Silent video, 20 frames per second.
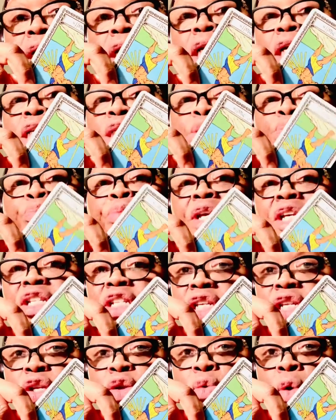It's
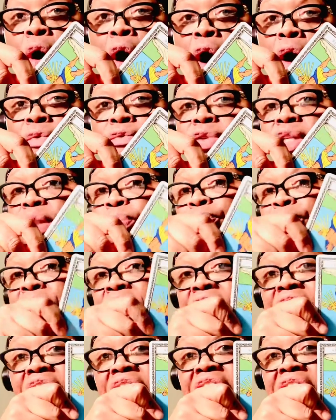pissing you off. It's
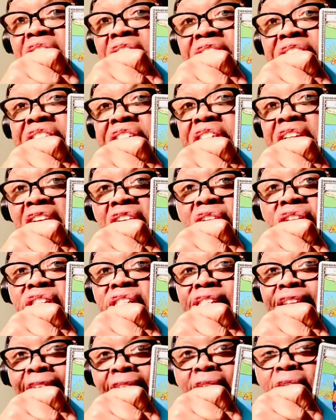putting you in another state of
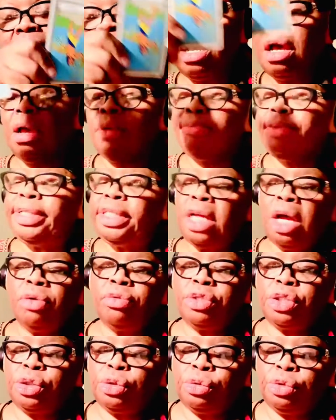stake. But
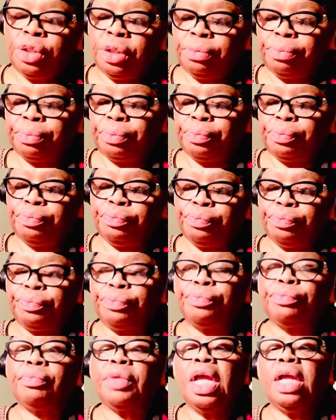don't do it.
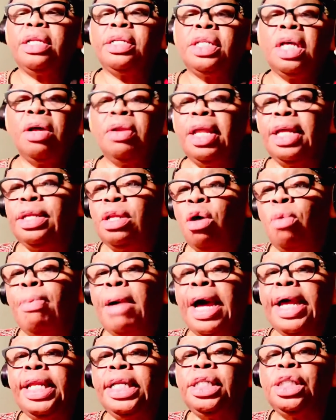Don't let
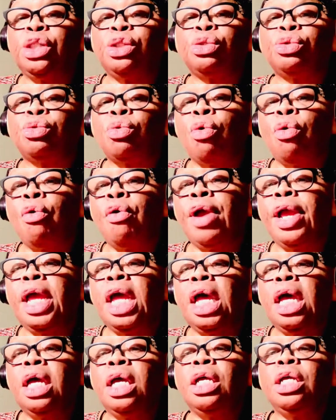nobody destroy
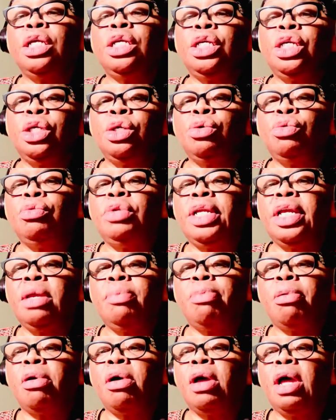you,
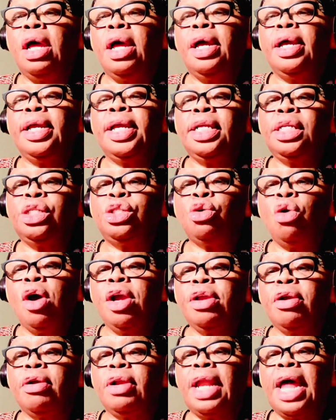Libra. Enjoy
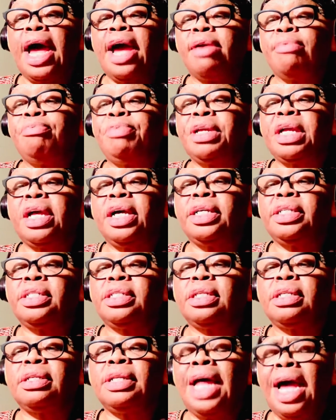your life because
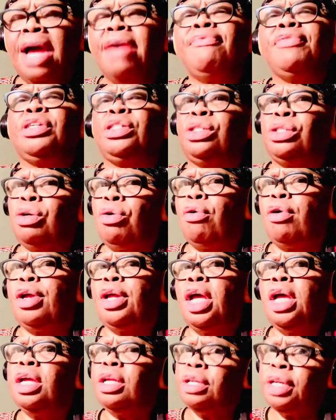life is short.
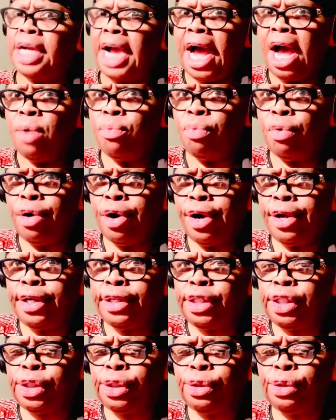You got one or
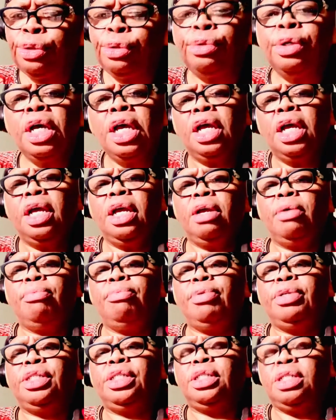two,
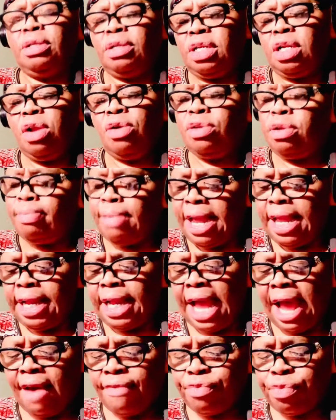but you know, you may
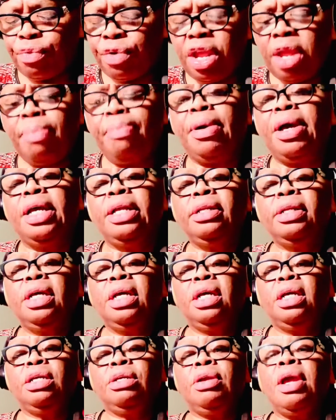got three, but
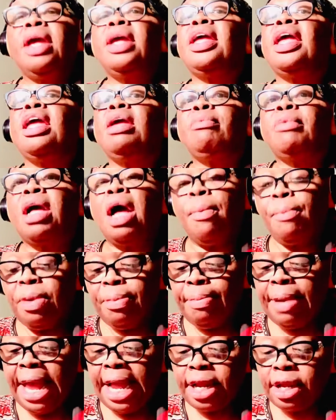you can keep coming
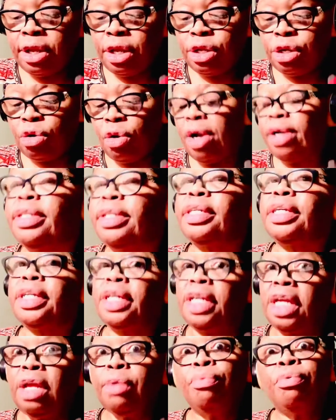back here. You're going to
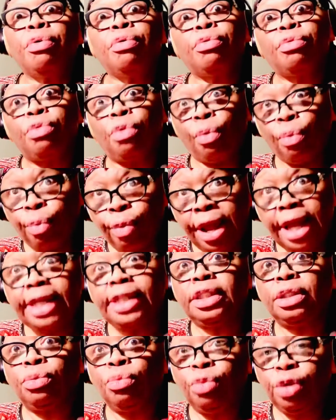keep
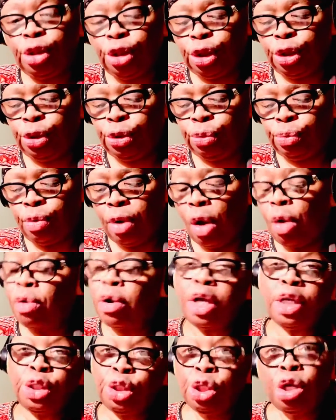correcting what you do wrong
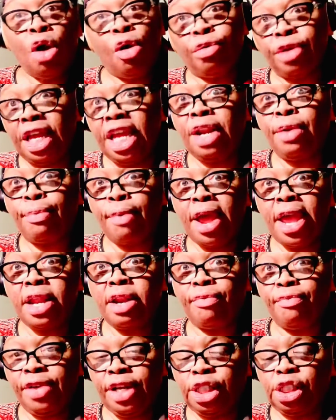because you're going to get it right
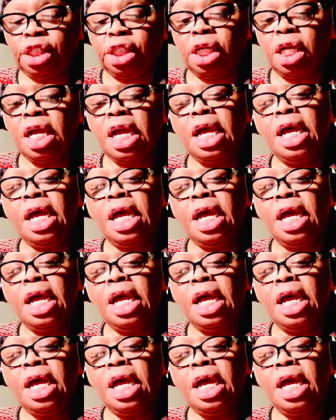eventually.